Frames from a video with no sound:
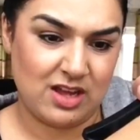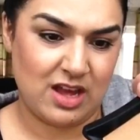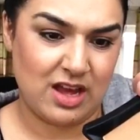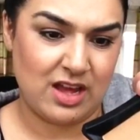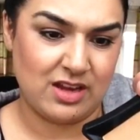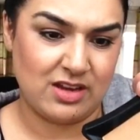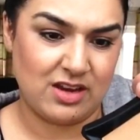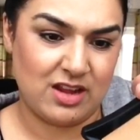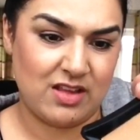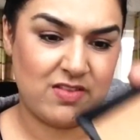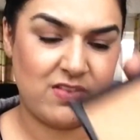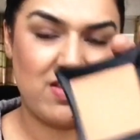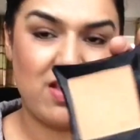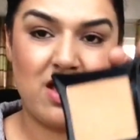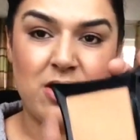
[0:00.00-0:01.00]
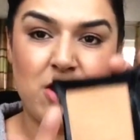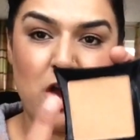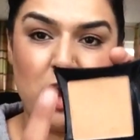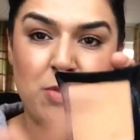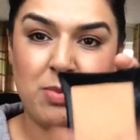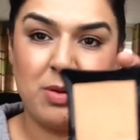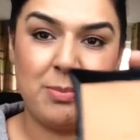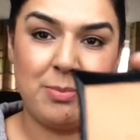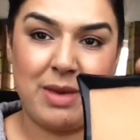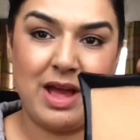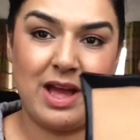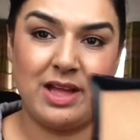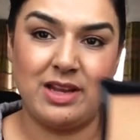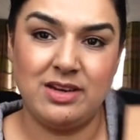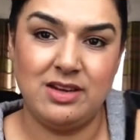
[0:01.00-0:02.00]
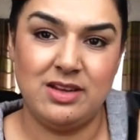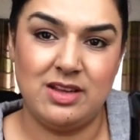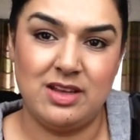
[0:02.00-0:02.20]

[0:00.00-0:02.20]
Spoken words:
and it's an open pan.